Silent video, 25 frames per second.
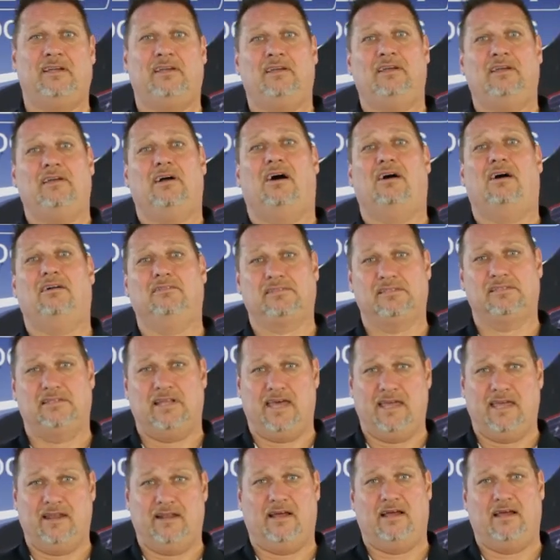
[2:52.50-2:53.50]

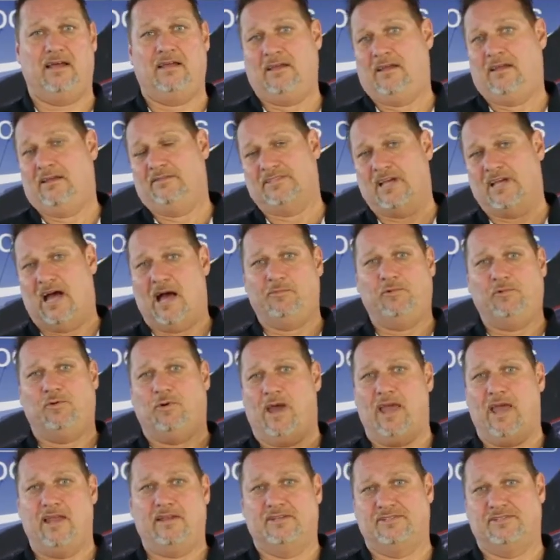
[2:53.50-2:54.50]
alternator to
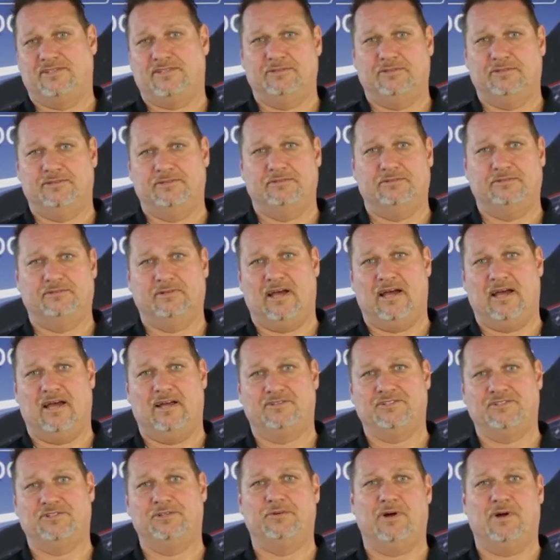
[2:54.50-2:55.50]
upgrade it
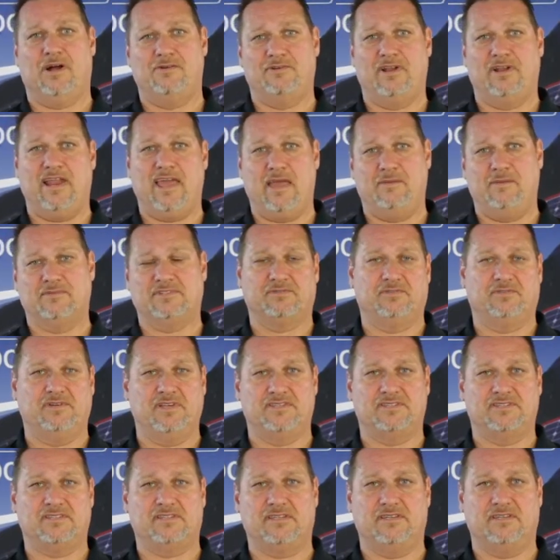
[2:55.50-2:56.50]
to 200 amps for
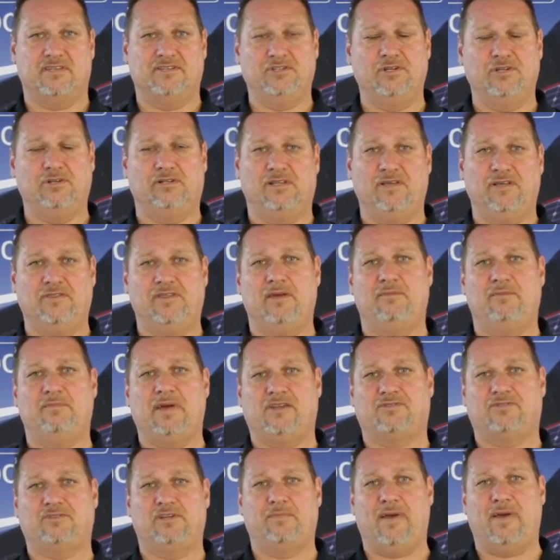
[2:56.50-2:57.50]
his new lithium
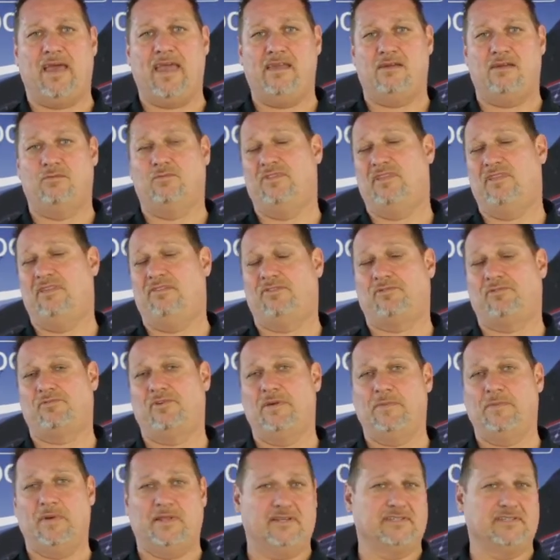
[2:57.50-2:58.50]
battery bank, and within
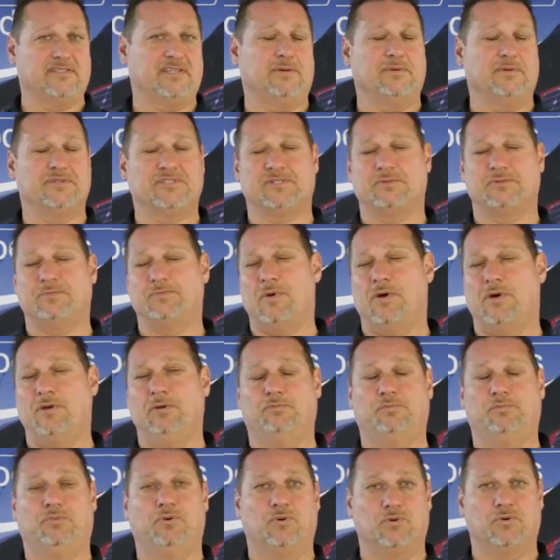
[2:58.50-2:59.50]
3 minutes there was smoke
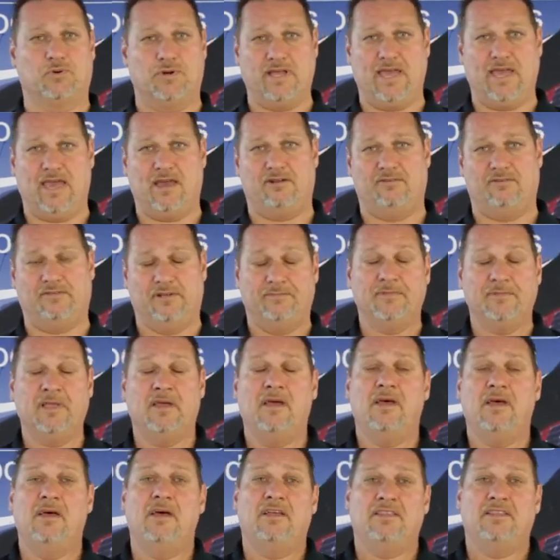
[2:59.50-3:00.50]
pouring out of it.
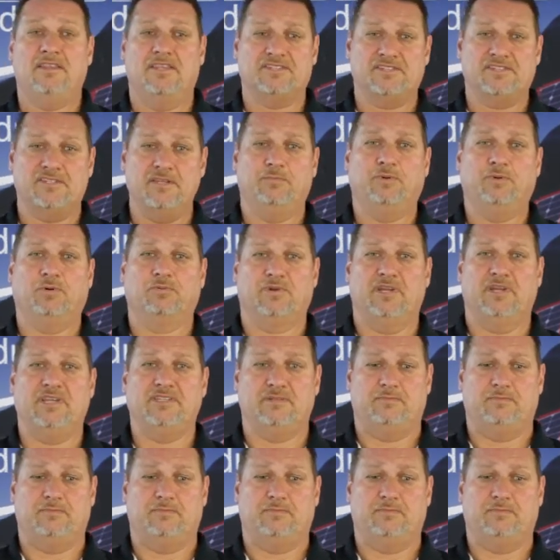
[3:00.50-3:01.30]
The simple reason